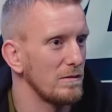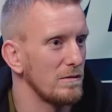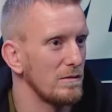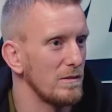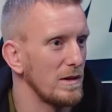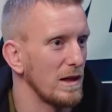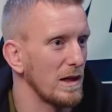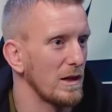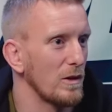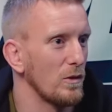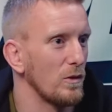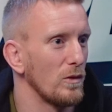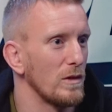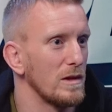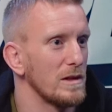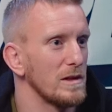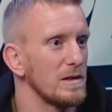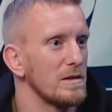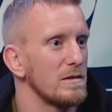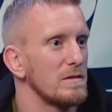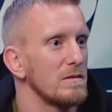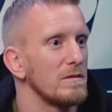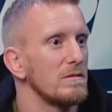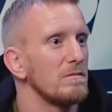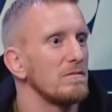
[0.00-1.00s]
they can
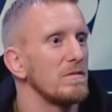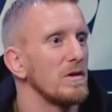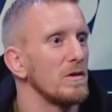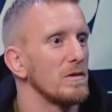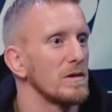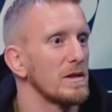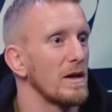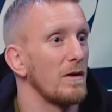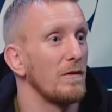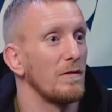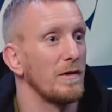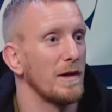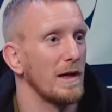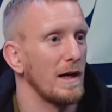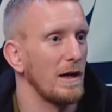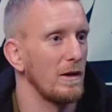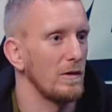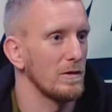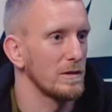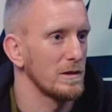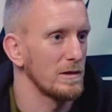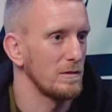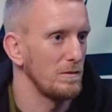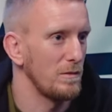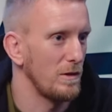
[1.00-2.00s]
always do something
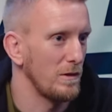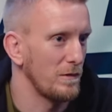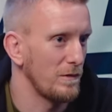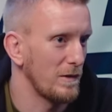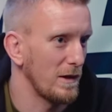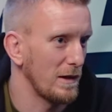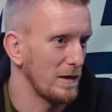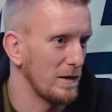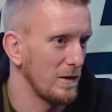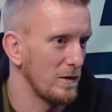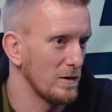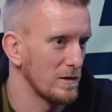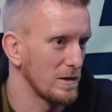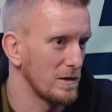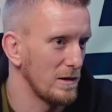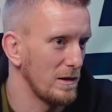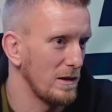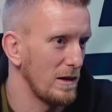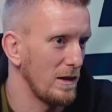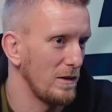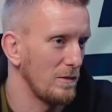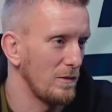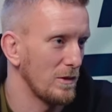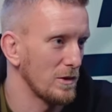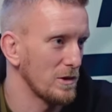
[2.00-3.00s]
else. But Frank knows that
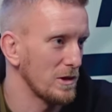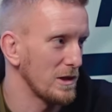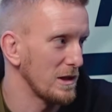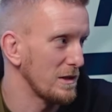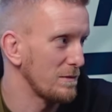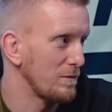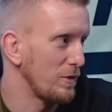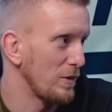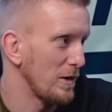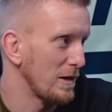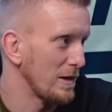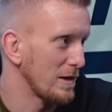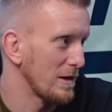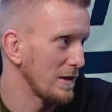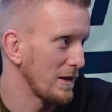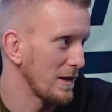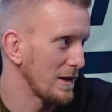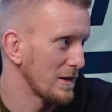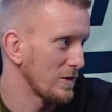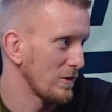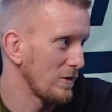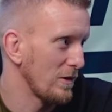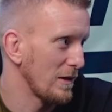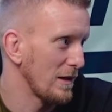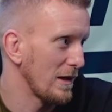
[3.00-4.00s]
how much he's put into
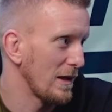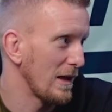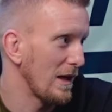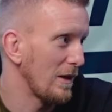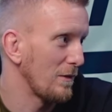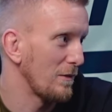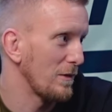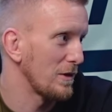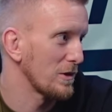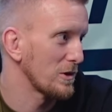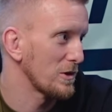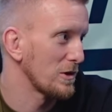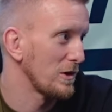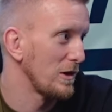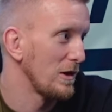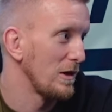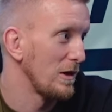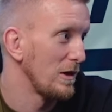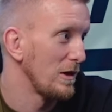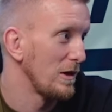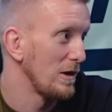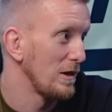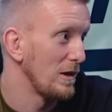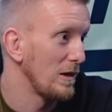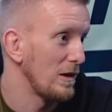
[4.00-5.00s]
this already and how much
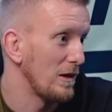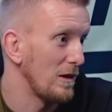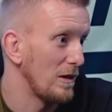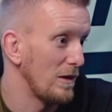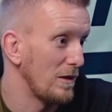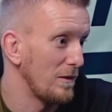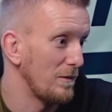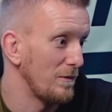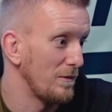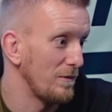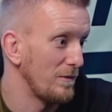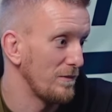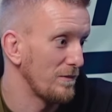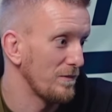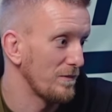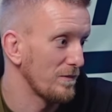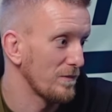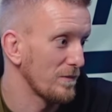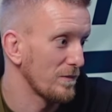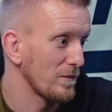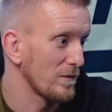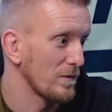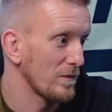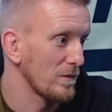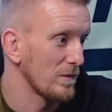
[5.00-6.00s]
um,
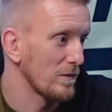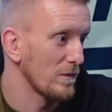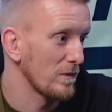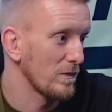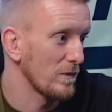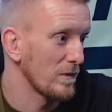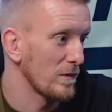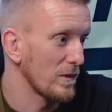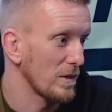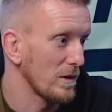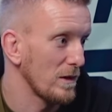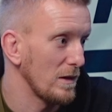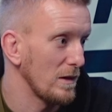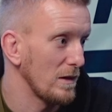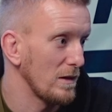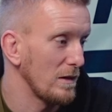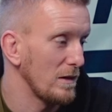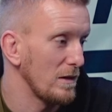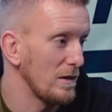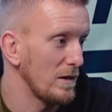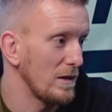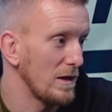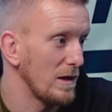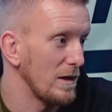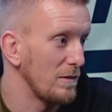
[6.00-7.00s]

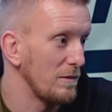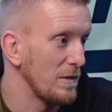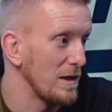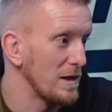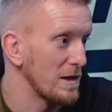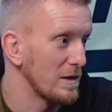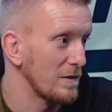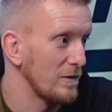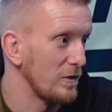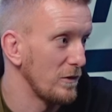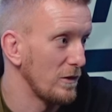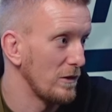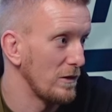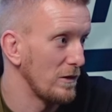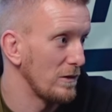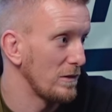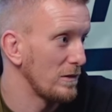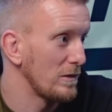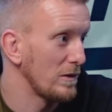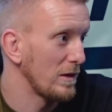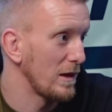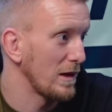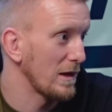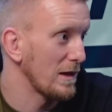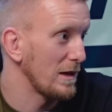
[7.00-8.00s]
it means for
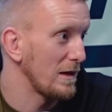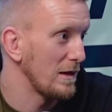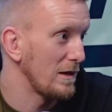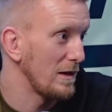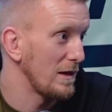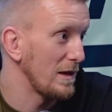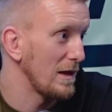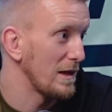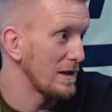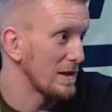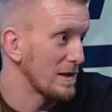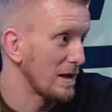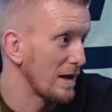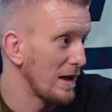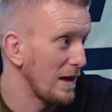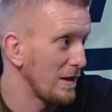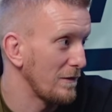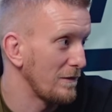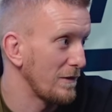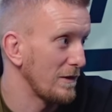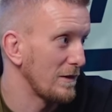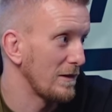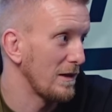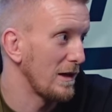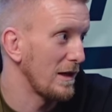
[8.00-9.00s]
like his
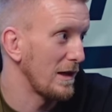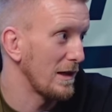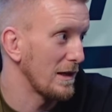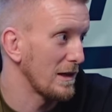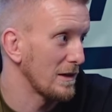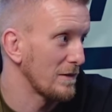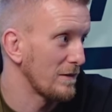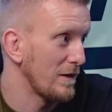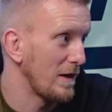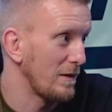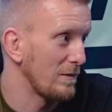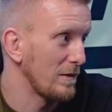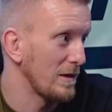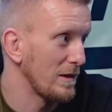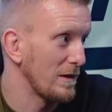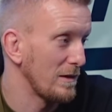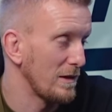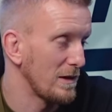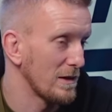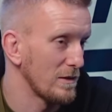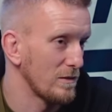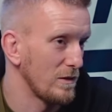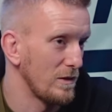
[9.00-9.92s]
life and, and his family as